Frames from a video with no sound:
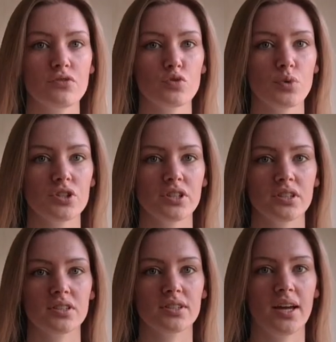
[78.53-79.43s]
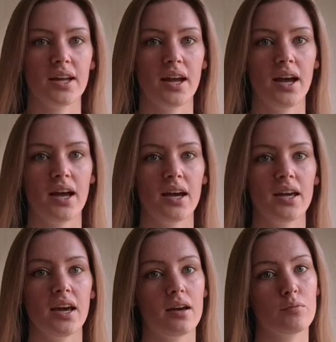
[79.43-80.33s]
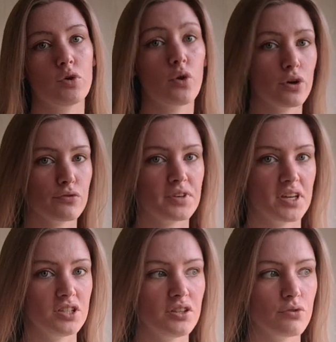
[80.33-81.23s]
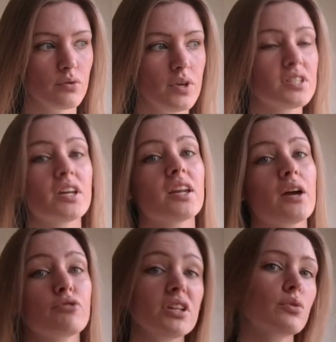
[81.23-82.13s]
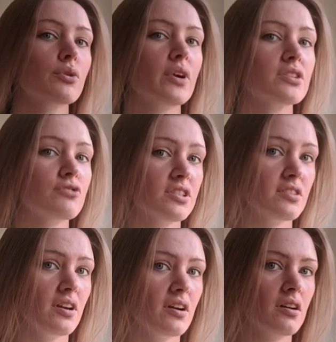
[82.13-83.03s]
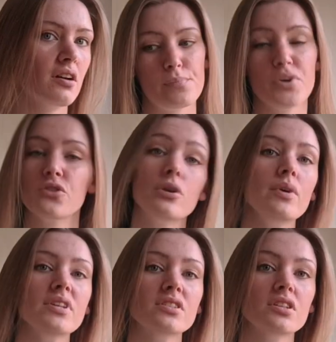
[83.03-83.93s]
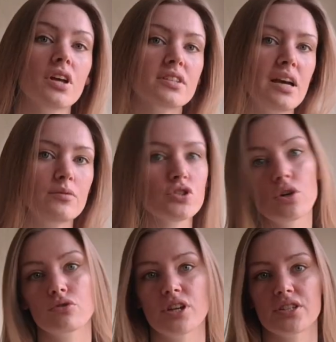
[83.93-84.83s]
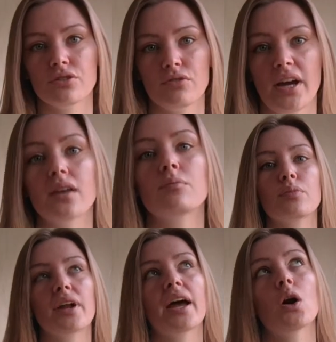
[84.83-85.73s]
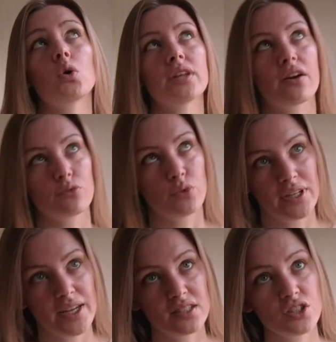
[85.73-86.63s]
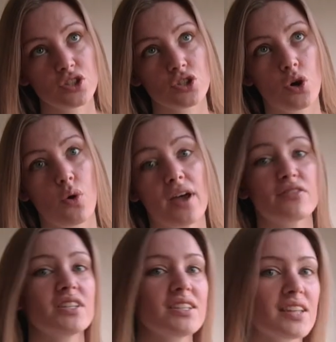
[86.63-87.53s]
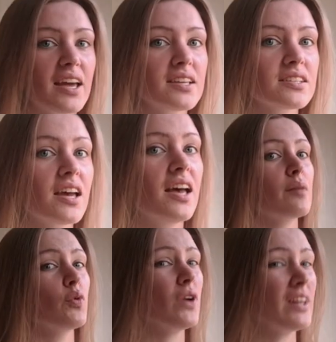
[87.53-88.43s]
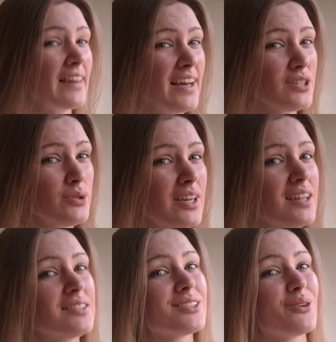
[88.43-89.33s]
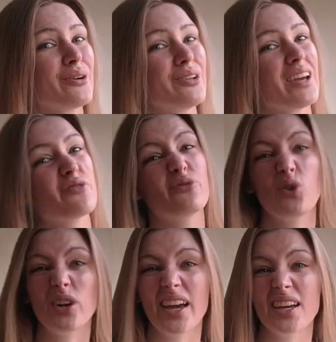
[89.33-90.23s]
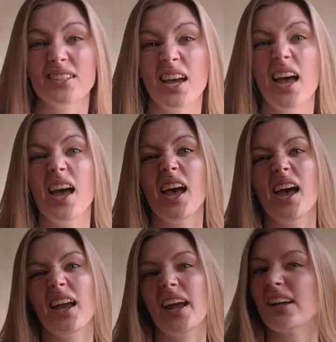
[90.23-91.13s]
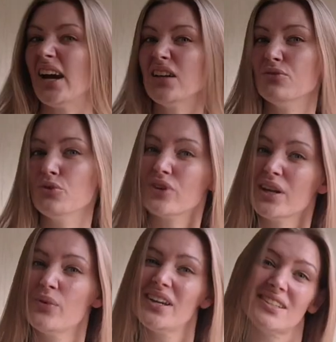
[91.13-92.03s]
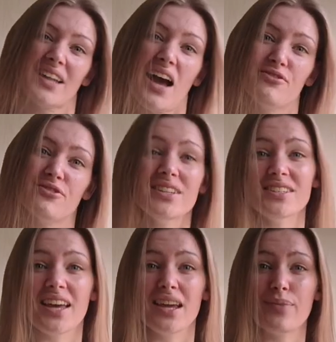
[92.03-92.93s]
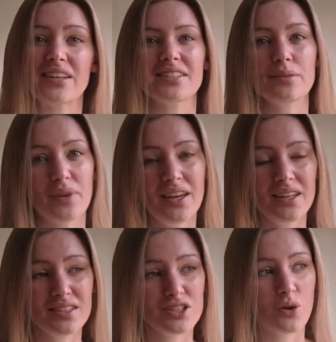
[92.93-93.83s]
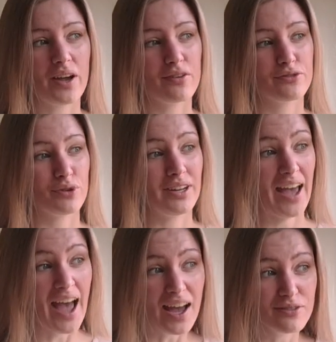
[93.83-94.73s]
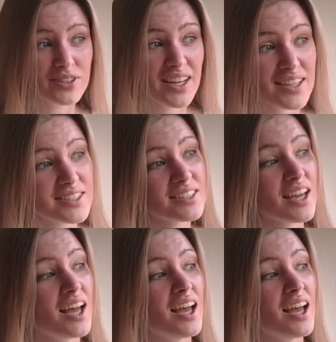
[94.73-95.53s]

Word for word: of this project is that I am going on vacation in three weeks and I really want to wear the dress there. But three weeks is a lot of time to sew a dress, right? But I only have the weekends, so I have six days. I'm away the last weekend, so I only have four days. And I kind of already wasted half of this day by sleeping in, so I have three and a half days.